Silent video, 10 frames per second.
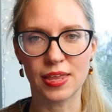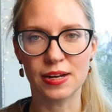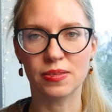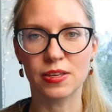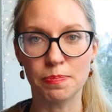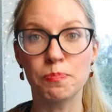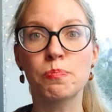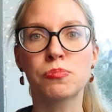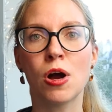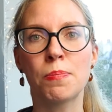that they're
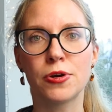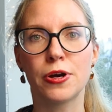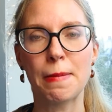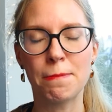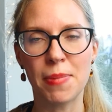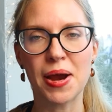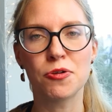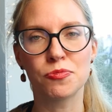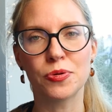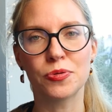proper
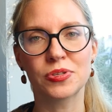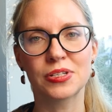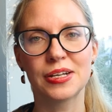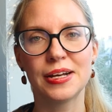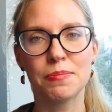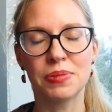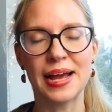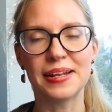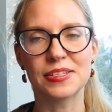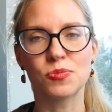bare root
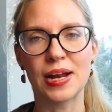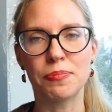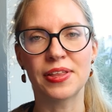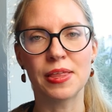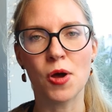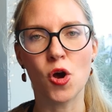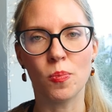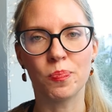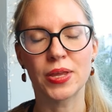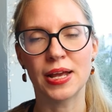plants when I bring them
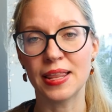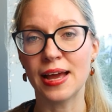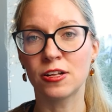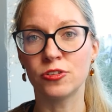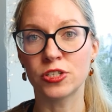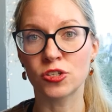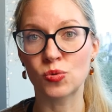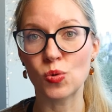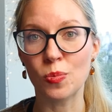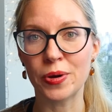home. And that includes
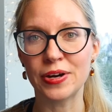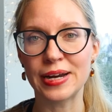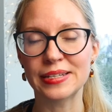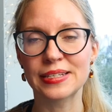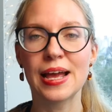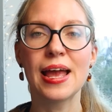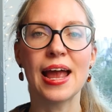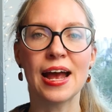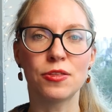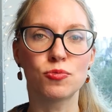strawberries
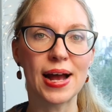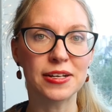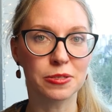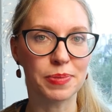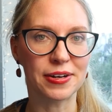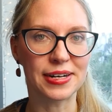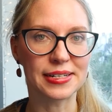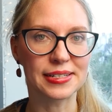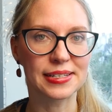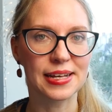and the
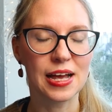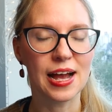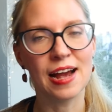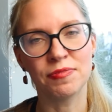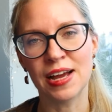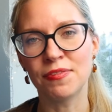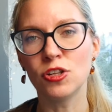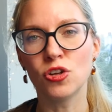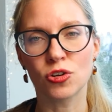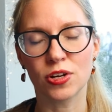raspberries. I have to have a
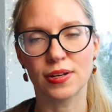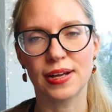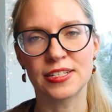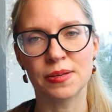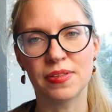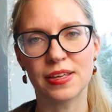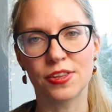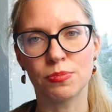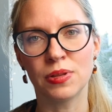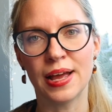look at some of the
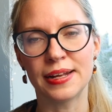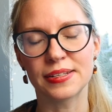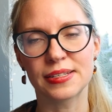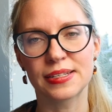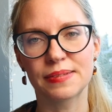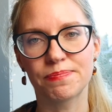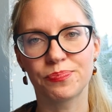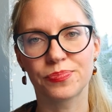other plants.